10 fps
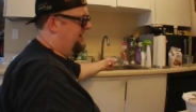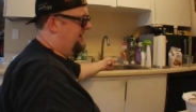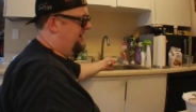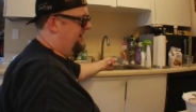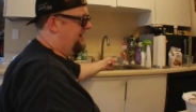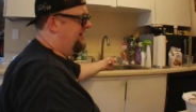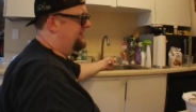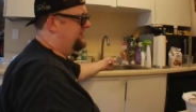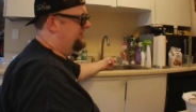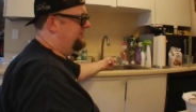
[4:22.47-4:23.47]

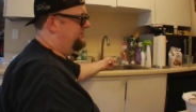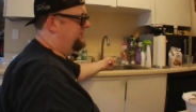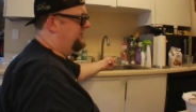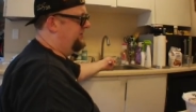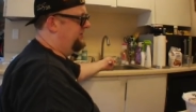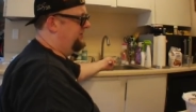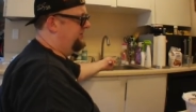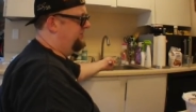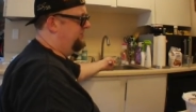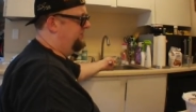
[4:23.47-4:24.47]
Hayashi
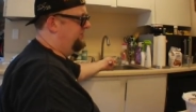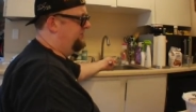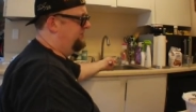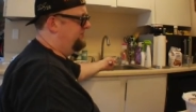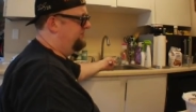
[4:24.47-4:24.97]
Udon, or